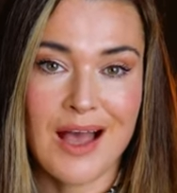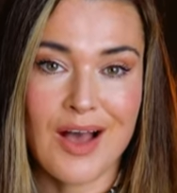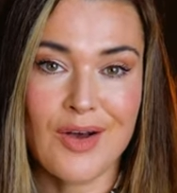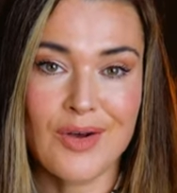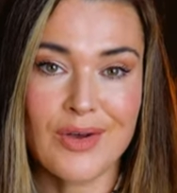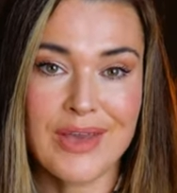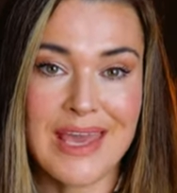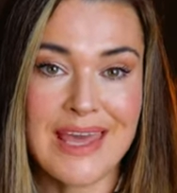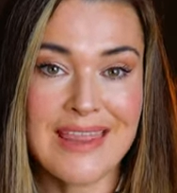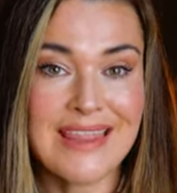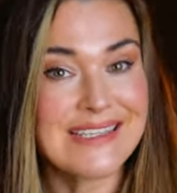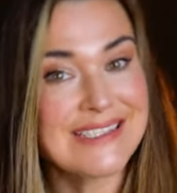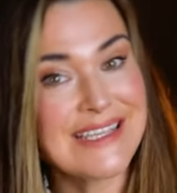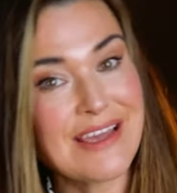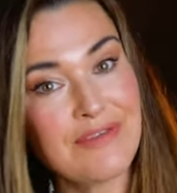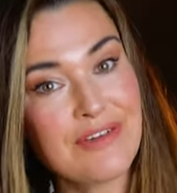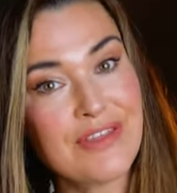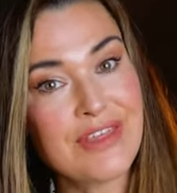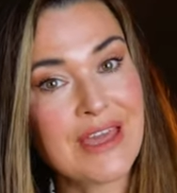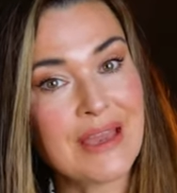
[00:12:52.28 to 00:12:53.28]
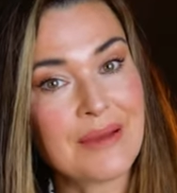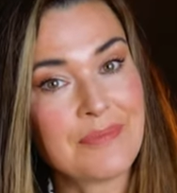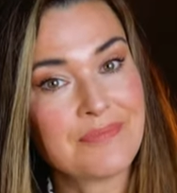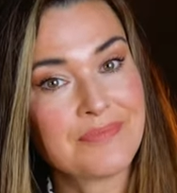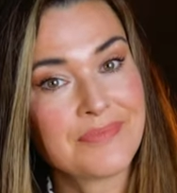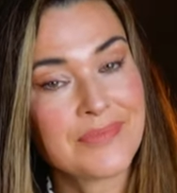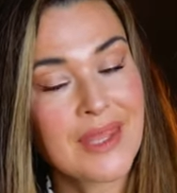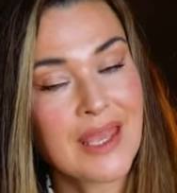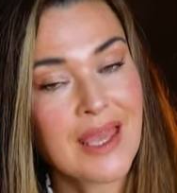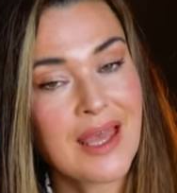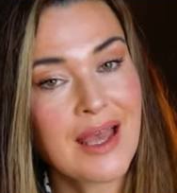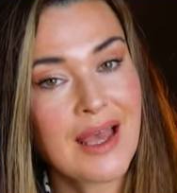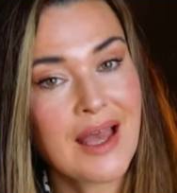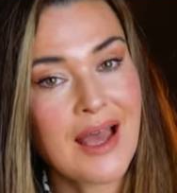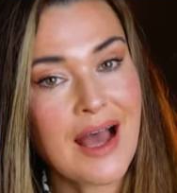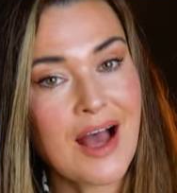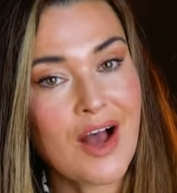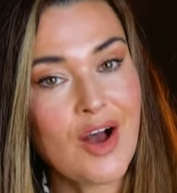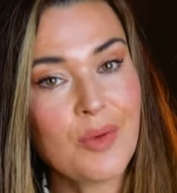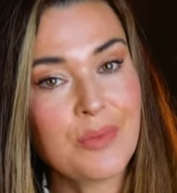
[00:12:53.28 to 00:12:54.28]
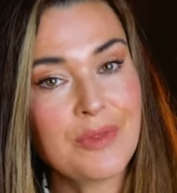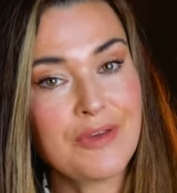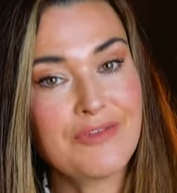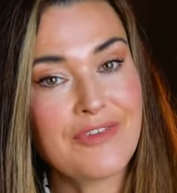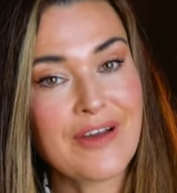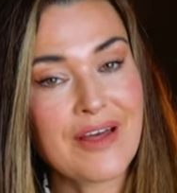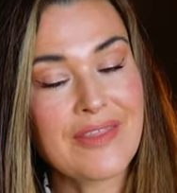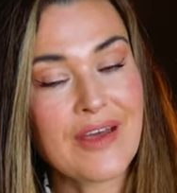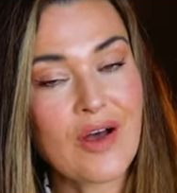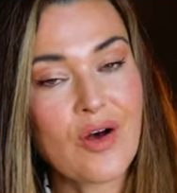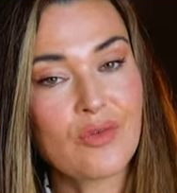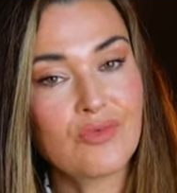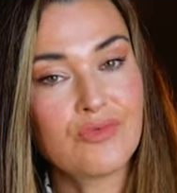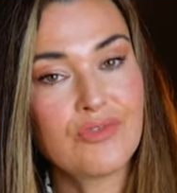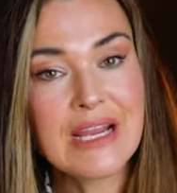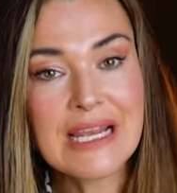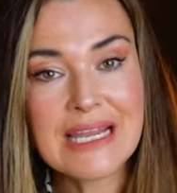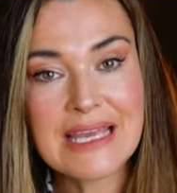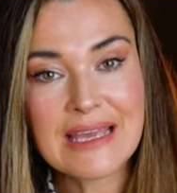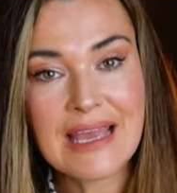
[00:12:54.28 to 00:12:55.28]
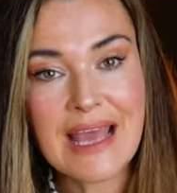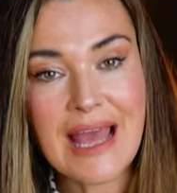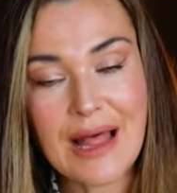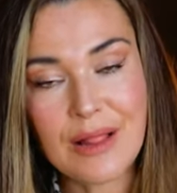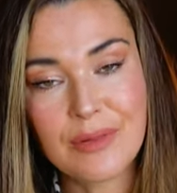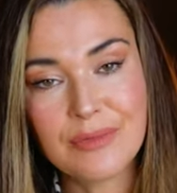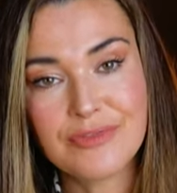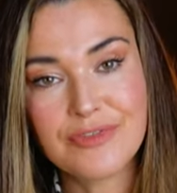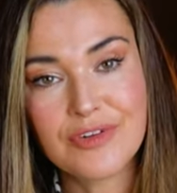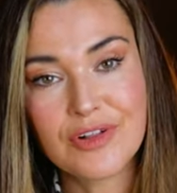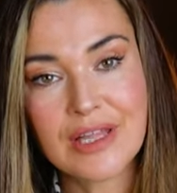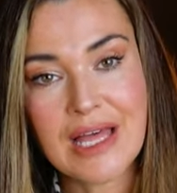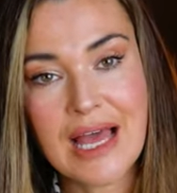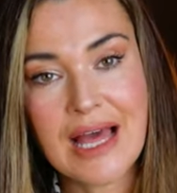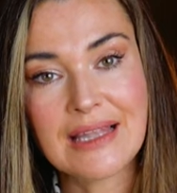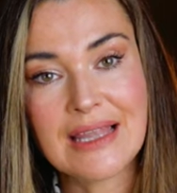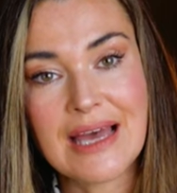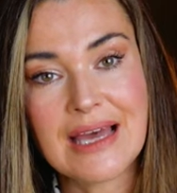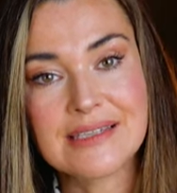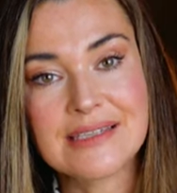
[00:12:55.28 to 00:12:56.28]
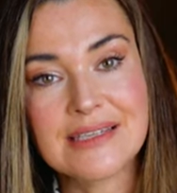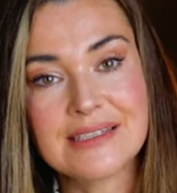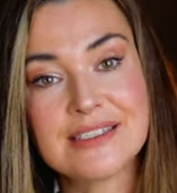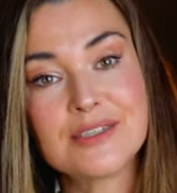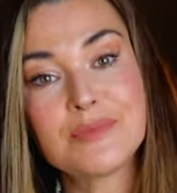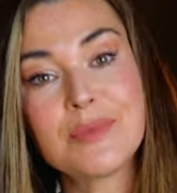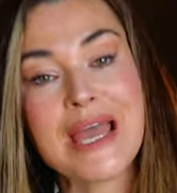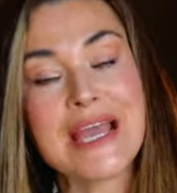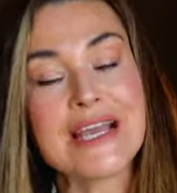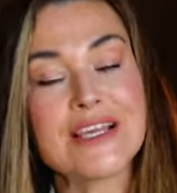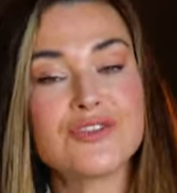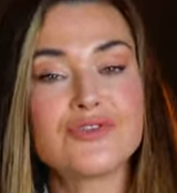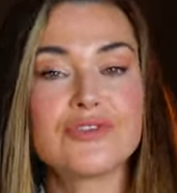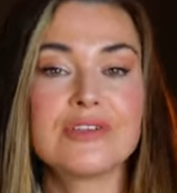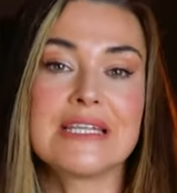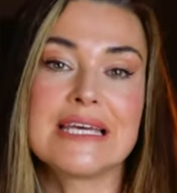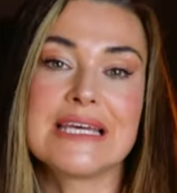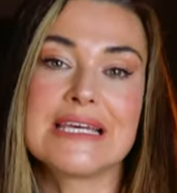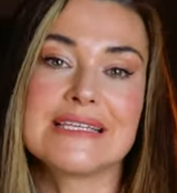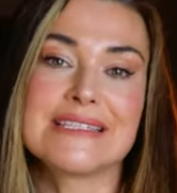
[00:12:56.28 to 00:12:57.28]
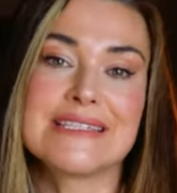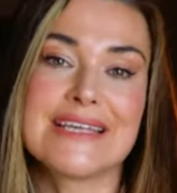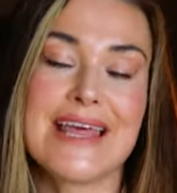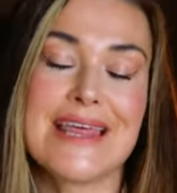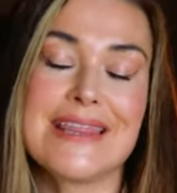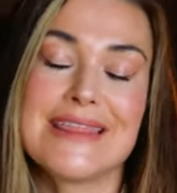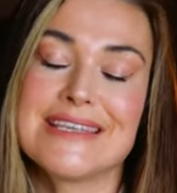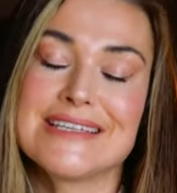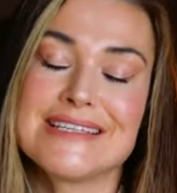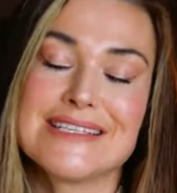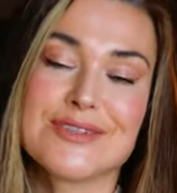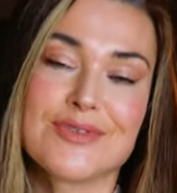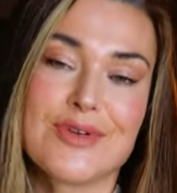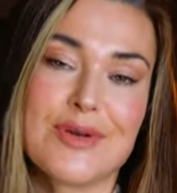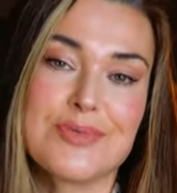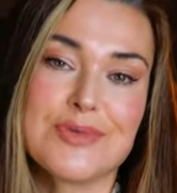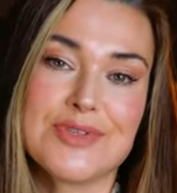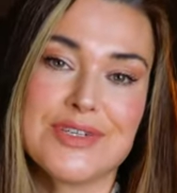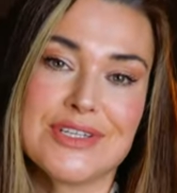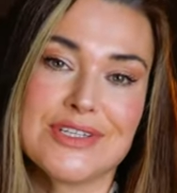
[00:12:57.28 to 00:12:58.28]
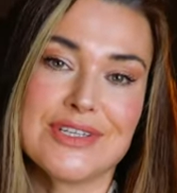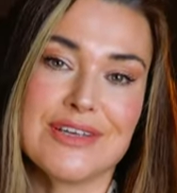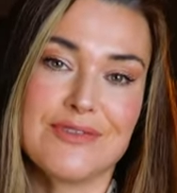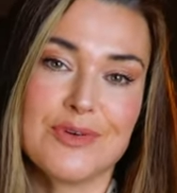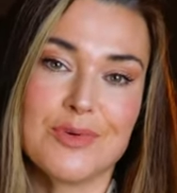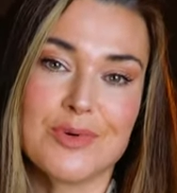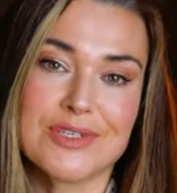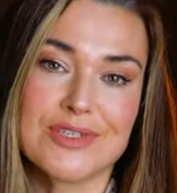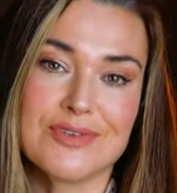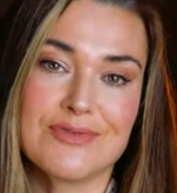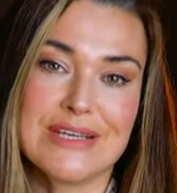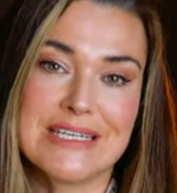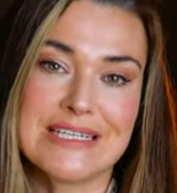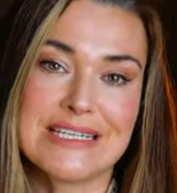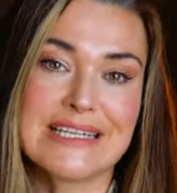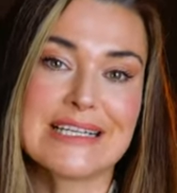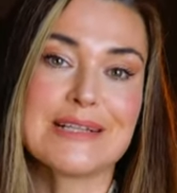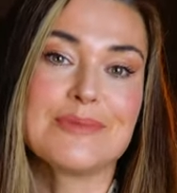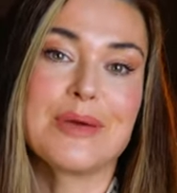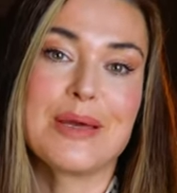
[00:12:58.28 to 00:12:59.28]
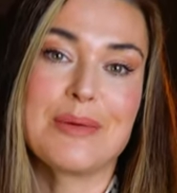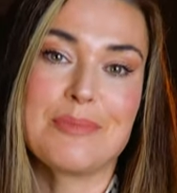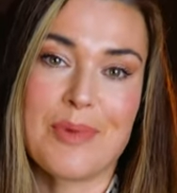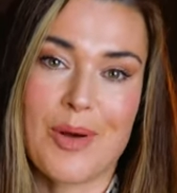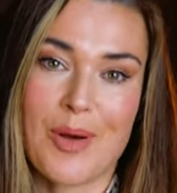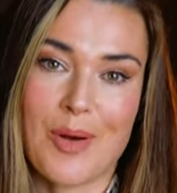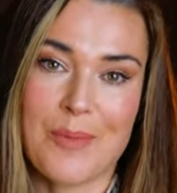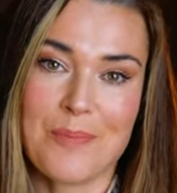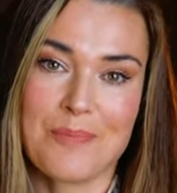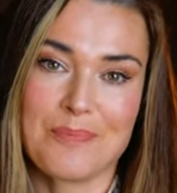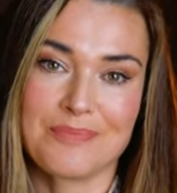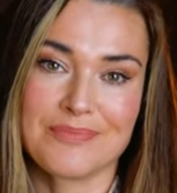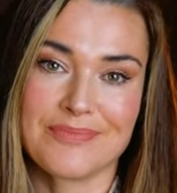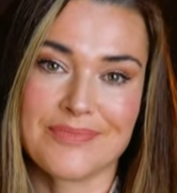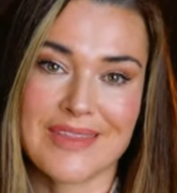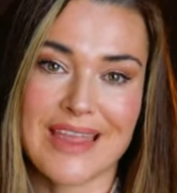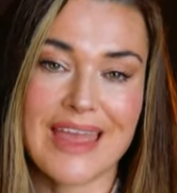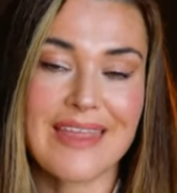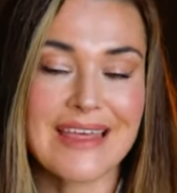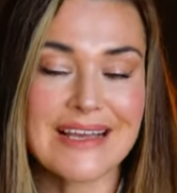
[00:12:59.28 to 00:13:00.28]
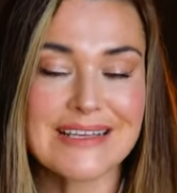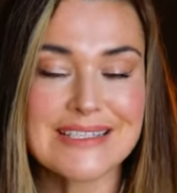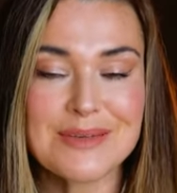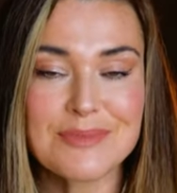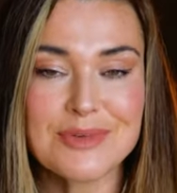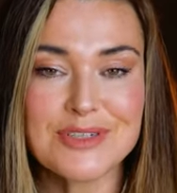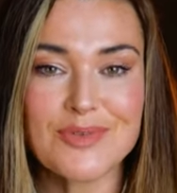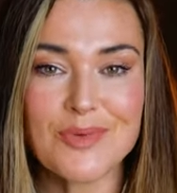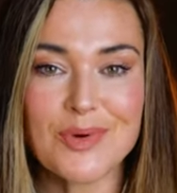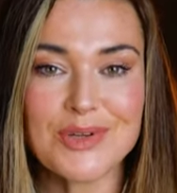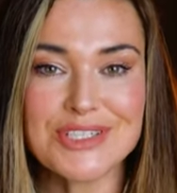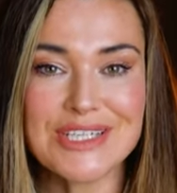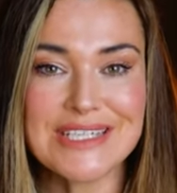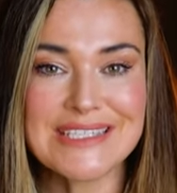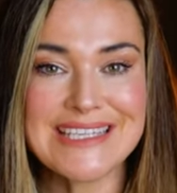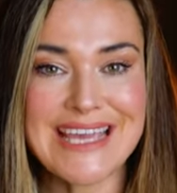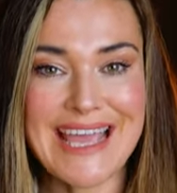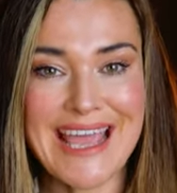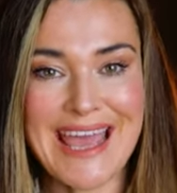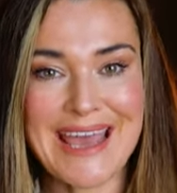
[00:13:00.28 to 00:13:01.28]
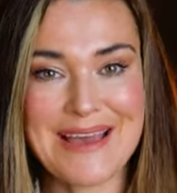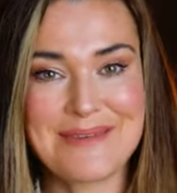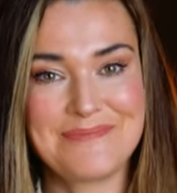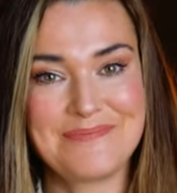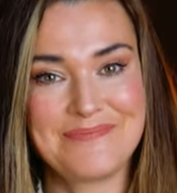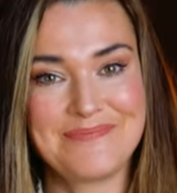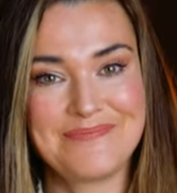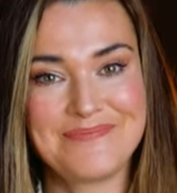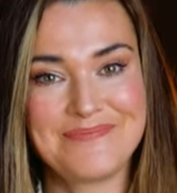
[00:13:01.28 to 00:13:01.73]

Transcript: Okay, that's everything. I hope you found that all really helpful. I'll add some extra links in the description if you want to read a little bit more. Thanks so much for watching. Take care.